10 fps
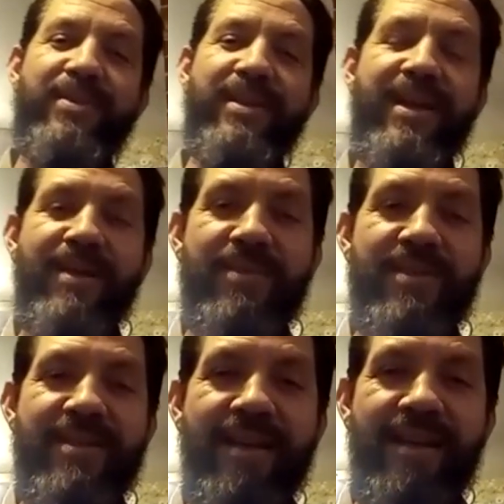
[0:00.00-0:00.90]

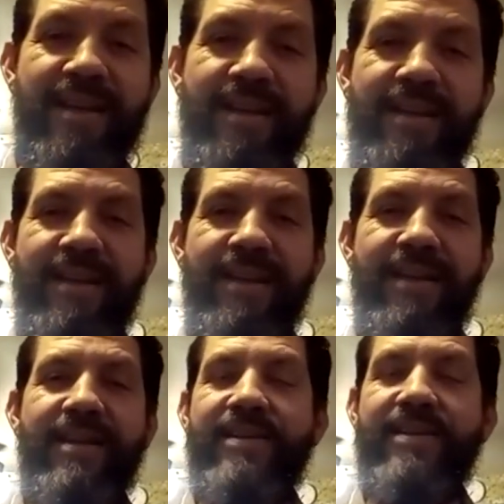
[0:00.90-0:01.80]
times,
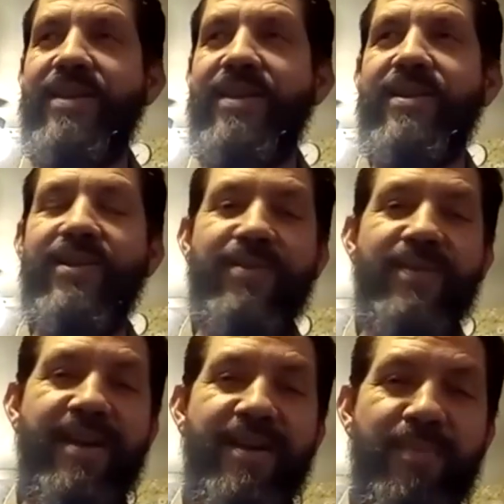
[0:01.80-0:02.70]
and you just had to clear
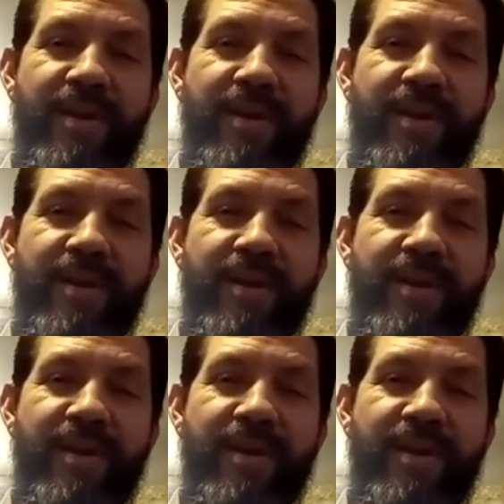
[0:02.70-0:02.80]
that up.